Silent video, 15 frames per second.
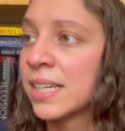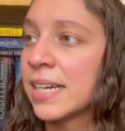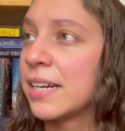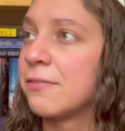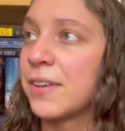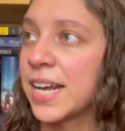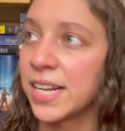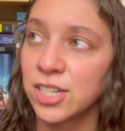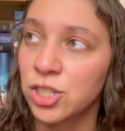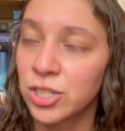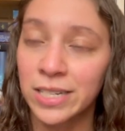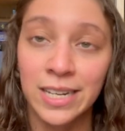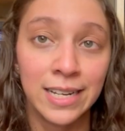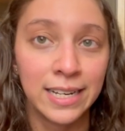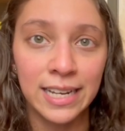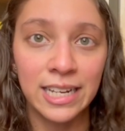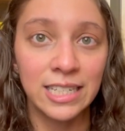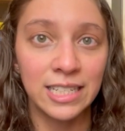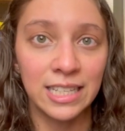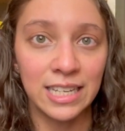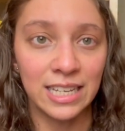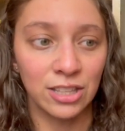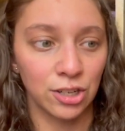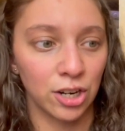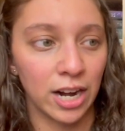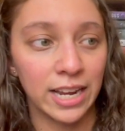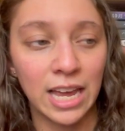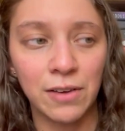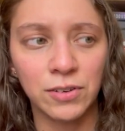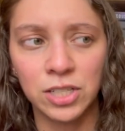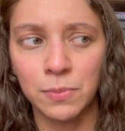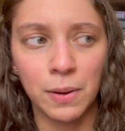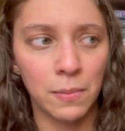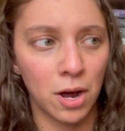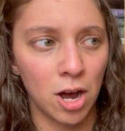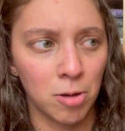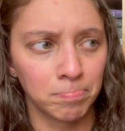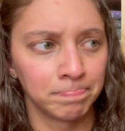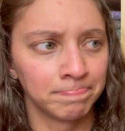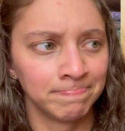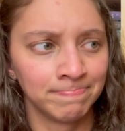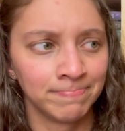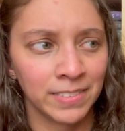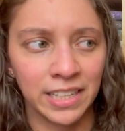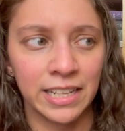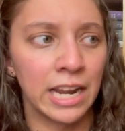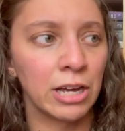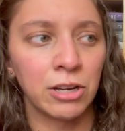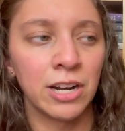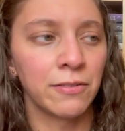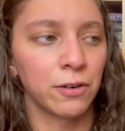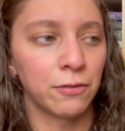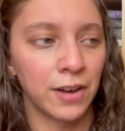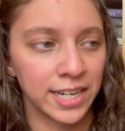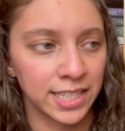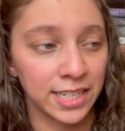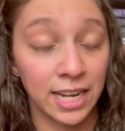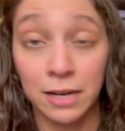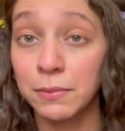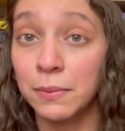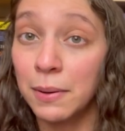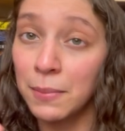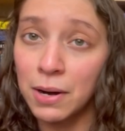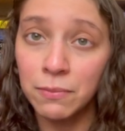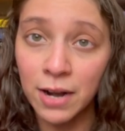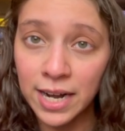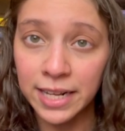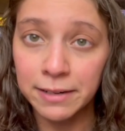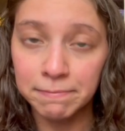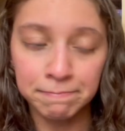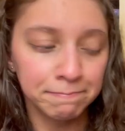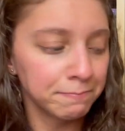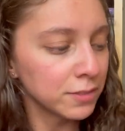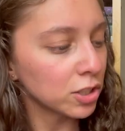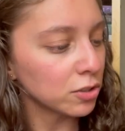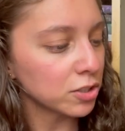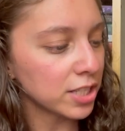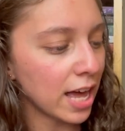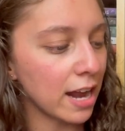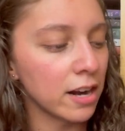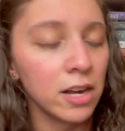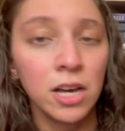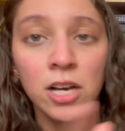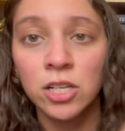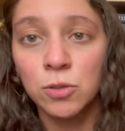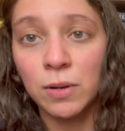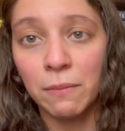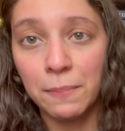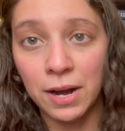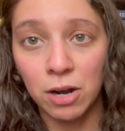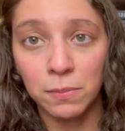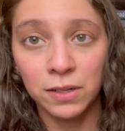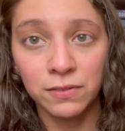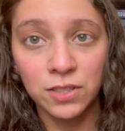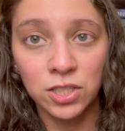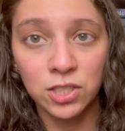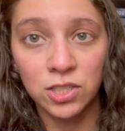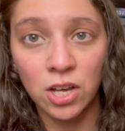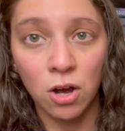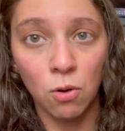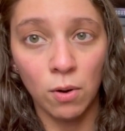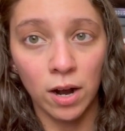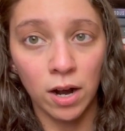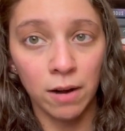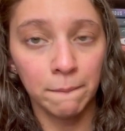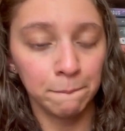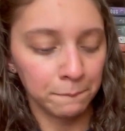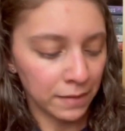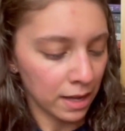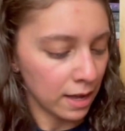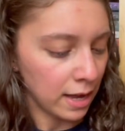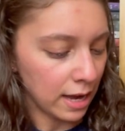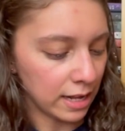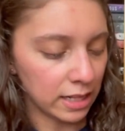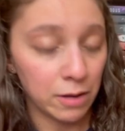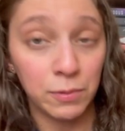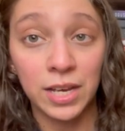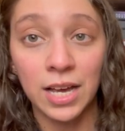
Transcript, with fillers: It vanished into the ether. I gave it to my mom, and then I could never find it again, but my mom read it, so there's that. So we got Parable of the Sower, and then we